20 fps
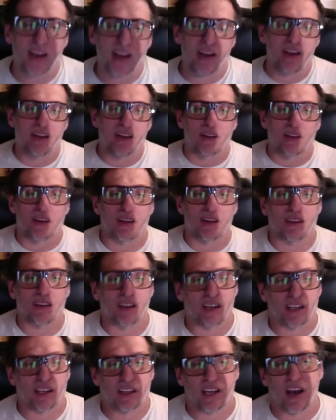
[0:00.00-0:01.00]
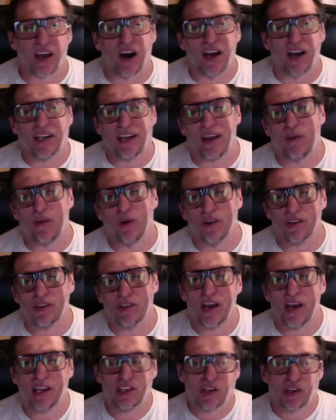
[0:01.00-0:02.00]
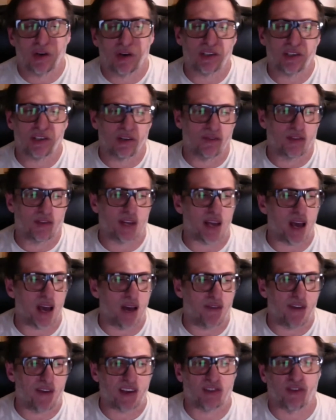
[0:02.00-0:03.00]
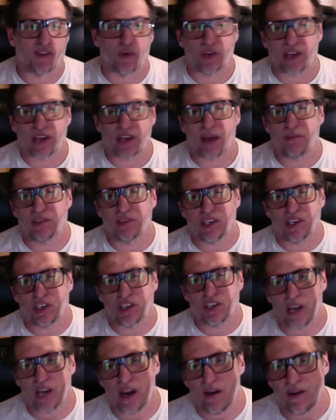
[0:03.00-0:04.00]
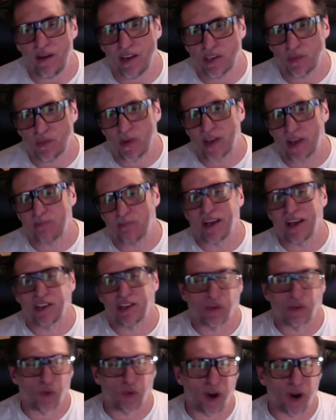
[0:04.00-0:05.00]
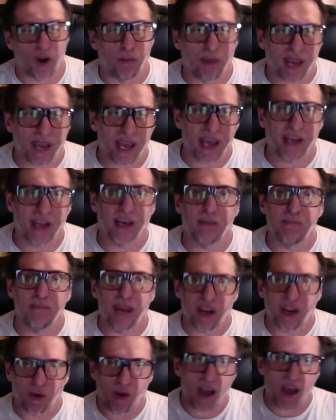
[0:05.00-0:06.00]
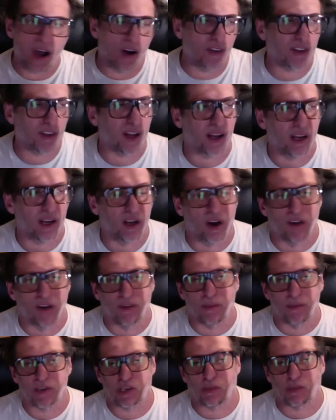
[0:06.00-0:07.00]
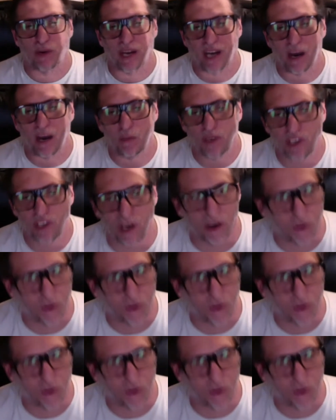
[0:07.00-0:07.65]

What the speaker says: that the idea was, Headstock is obviously a festival which happens each year, and it's based on well-being and mental health, like a lot of those, which are